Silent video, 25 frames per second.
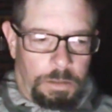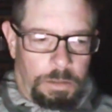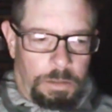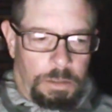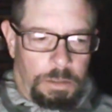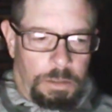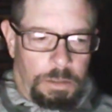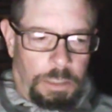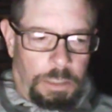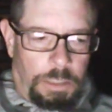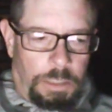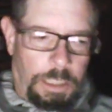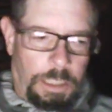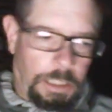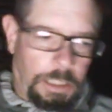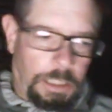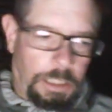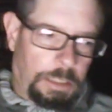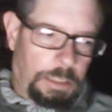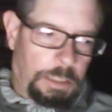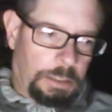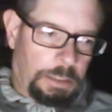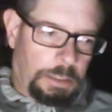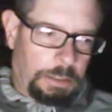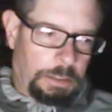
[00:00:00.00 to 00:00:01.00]

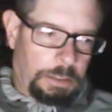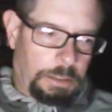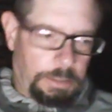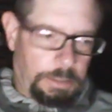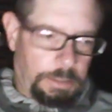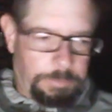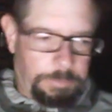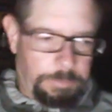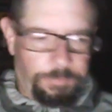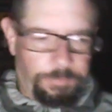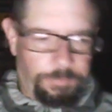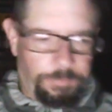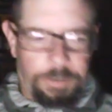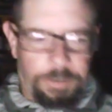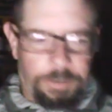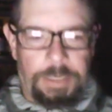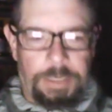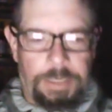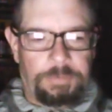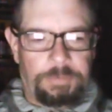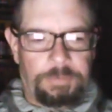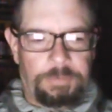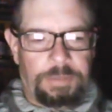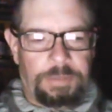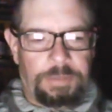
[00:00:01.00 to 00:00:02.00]
Uh, like my friend
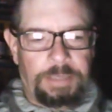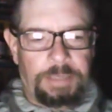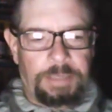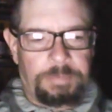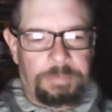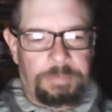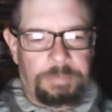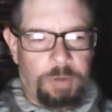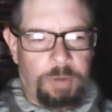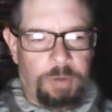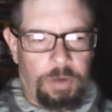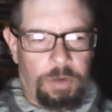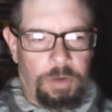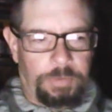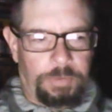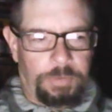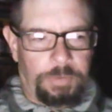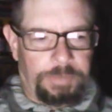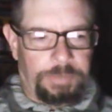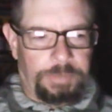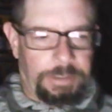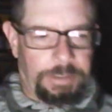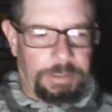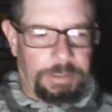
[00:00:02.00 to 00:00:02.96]
David said, that's a bar whiskey.